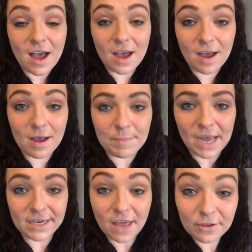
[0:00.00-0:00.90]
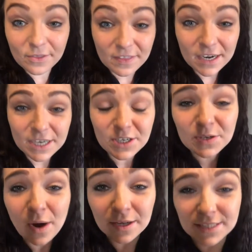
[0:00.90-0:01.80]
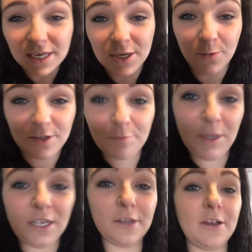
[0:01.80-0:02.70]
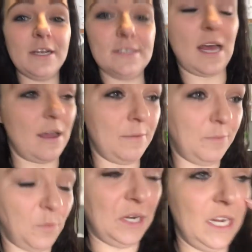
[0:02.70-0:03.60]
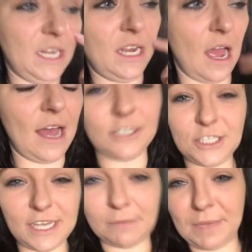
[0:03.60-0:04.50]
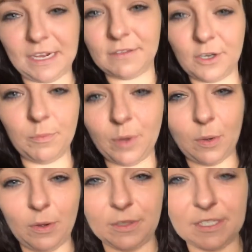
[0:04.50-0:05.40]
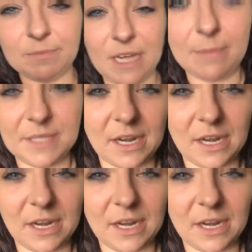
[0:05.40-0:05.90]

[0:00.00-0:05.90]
Another thing that I do, I'll take you with me here, is I'll just get him a little bowl, sometimes a